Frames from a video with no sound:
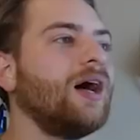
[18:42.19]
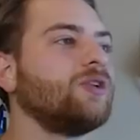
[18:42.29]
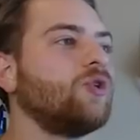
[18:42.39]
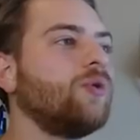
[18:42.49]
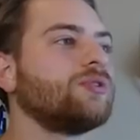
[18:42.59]

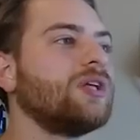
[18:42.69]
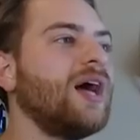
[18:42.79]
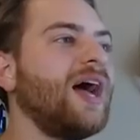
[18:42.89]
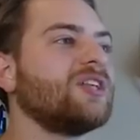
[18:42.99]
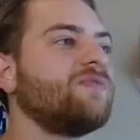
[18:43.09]
Tulsa
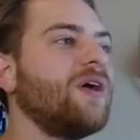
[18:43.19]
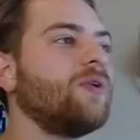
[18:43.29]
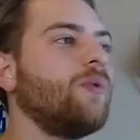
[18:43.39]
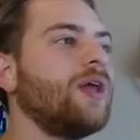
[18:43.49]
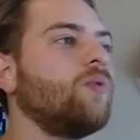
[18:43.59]
has
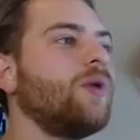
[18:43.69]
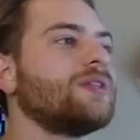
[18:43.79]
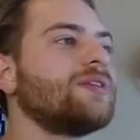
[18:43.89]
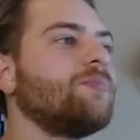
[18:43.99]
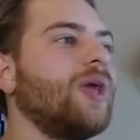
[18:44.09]
found a way to
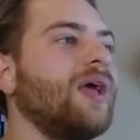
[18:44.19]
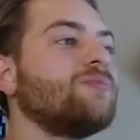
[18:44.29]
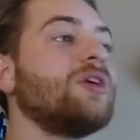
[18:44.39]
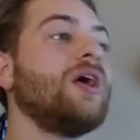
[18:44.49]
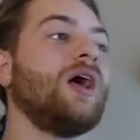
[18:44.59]
win some
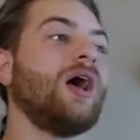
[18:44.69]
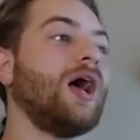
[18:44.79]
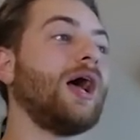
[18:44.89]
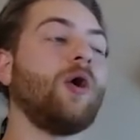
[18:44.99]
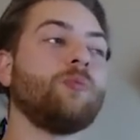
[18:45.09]
games.
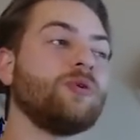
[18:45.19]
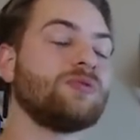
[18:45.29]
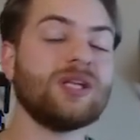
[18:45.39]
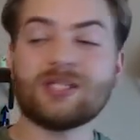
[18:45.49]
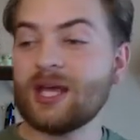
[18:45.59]
I hope
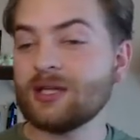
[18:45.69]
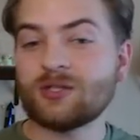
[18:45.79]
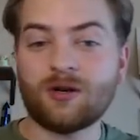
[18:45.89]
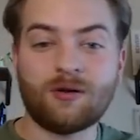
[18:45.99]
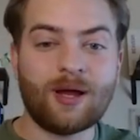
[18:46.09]
UTSA can
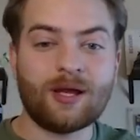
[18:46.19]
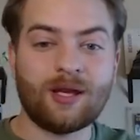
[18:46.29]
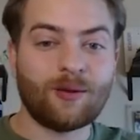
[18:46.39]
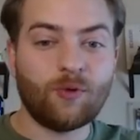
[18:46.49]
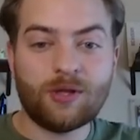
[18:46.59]
turn it around
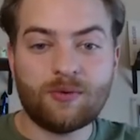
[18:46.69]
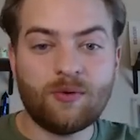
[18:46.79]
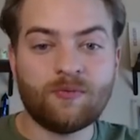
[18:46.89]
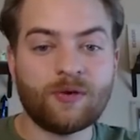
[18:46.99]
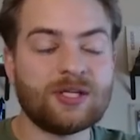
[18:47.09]
here. I'm really
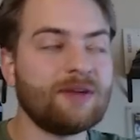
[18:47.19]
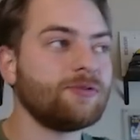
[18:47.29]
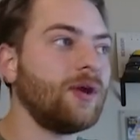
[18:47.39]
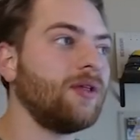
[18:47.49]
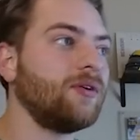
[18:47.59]
rooting for Jeff
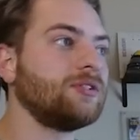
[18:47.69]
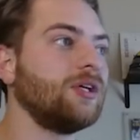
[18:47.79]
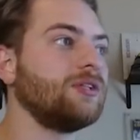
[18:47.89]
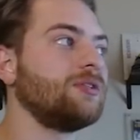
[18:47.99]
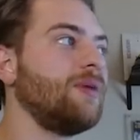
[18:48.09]
Traylor
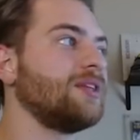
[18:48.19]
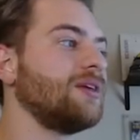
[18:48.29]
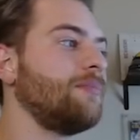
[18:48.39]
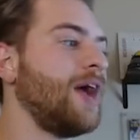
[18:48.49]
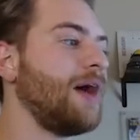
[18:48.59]
to make
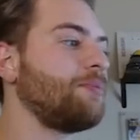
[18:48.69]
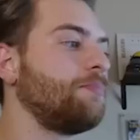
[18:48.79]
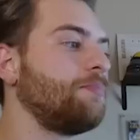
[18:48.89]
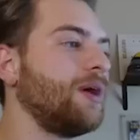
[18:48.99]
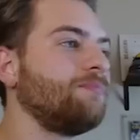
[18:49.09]
something
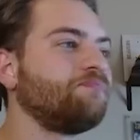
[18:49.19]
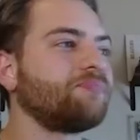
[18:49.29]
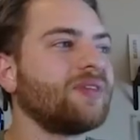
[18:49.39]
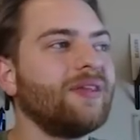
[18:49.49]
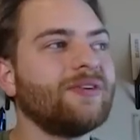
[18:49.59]
happen, but
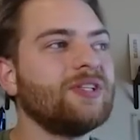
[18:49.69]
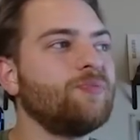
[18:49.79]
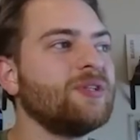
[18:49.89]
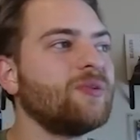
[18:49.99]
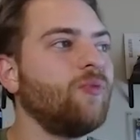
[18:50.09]
there's just
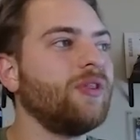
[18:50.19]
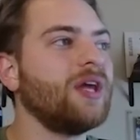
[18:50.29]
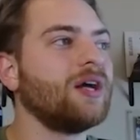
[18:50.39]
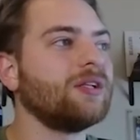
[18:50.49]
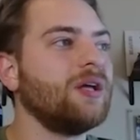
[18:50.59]
been some
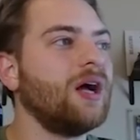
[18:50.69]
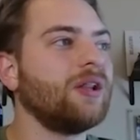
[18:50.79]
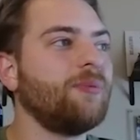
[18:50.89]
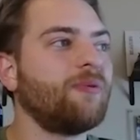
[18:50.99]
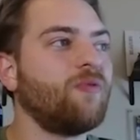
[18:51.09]
really
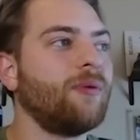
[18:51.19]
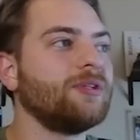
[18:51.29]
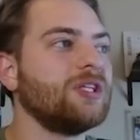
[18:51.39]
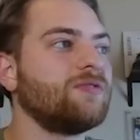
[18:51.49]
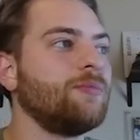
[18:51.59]
ugly
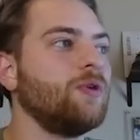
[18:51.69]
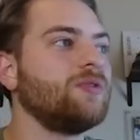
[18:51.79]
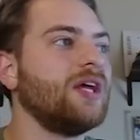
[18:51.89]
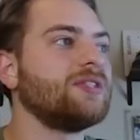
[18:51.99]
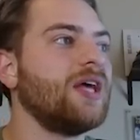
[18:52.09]
performances from
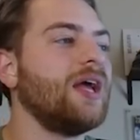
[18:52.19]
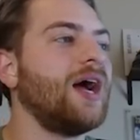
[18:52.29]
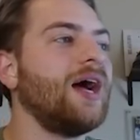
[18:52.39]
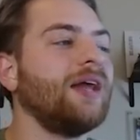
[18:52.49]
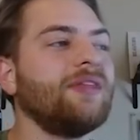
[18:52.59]
UTSA.
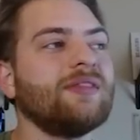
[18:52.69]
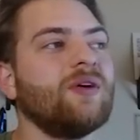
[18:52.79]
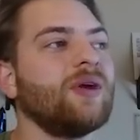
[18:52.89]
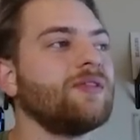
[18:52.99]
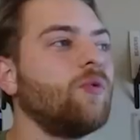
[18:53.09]
I think
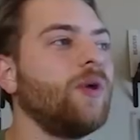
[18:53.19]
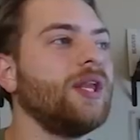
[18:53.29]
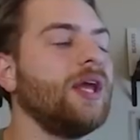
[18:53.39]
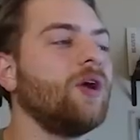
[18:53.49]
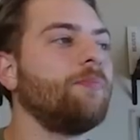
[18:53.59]
they'll get the
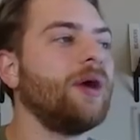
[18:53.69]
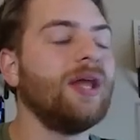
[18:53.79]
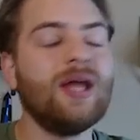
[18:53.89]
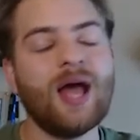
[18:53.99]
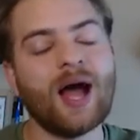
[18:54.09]
win here, but
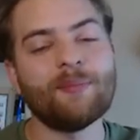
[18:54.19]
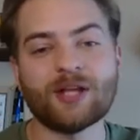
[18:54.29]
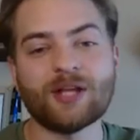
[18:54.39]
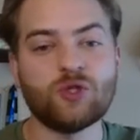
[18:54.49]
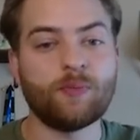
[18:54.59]
I'm
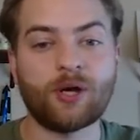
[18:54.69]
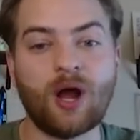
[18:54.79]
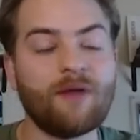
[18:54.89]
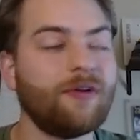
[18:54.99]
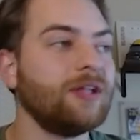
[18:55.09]
not super
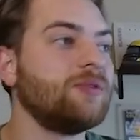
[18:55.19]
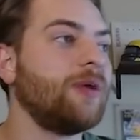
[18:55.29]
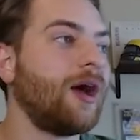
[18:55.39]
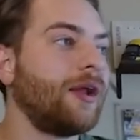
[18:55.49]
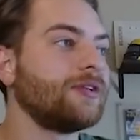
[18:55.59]
confident, to
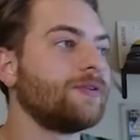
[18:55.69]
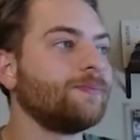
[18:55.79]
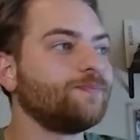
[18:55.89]
be honest.